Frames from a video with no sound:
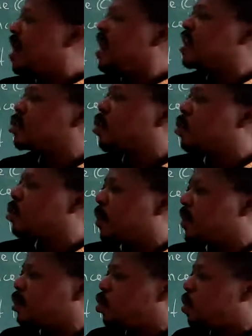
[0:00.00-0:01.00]
Let's go to
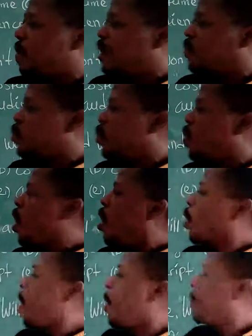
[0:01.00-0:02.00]
question number
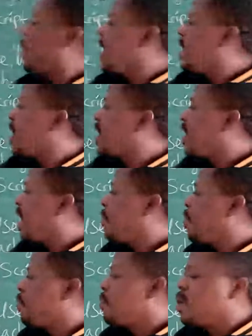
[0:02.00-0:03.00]
2. Complete the
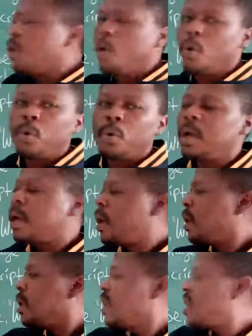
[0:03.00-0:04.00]
table below.
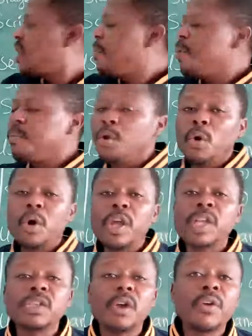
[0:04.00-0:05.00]
The table below
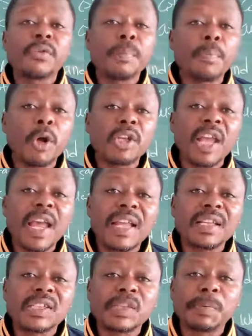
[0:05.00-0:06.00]
is on
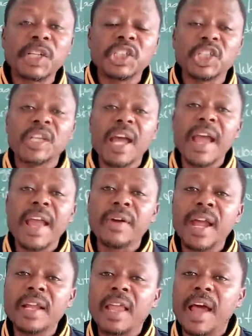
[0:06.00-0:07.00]
reported speech,
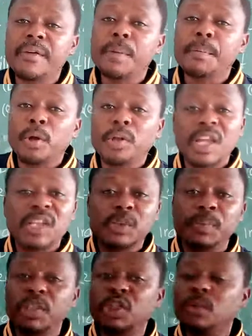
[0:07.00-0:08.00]
direct and reported
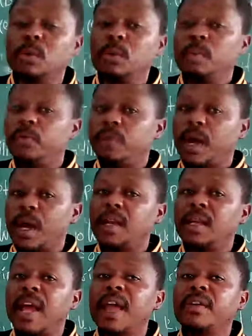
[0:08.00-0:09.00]
speech.
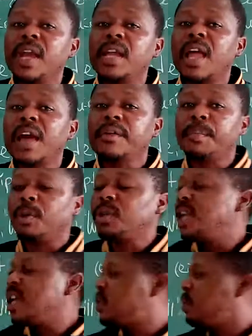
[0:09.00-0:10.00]
Direct and
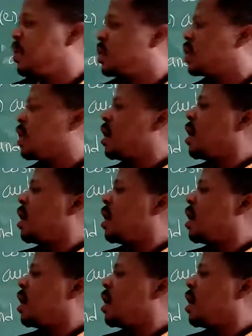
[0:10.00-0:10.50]
reported speech.